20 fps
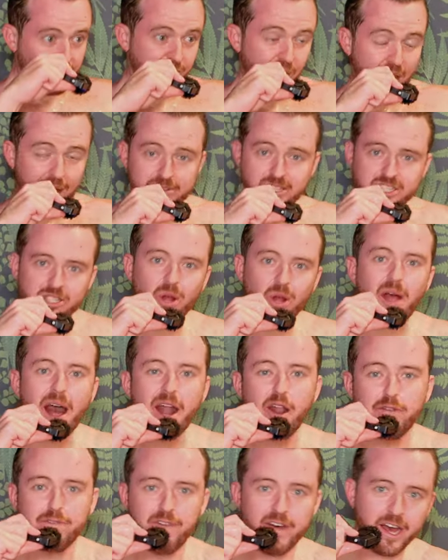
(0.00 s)
that was still a
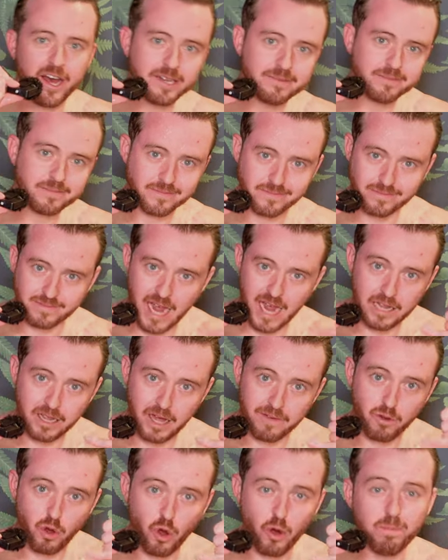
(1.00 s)
lot of fun. I
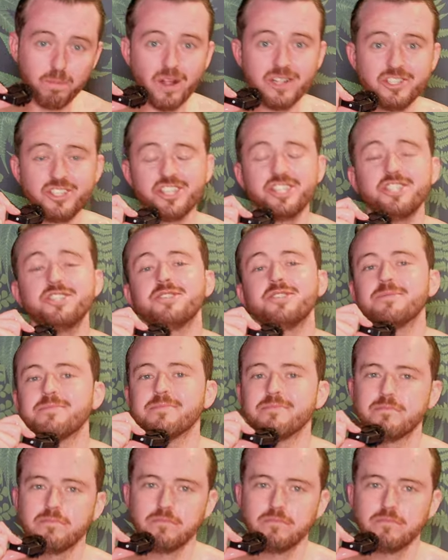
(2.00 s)
love cold plunges.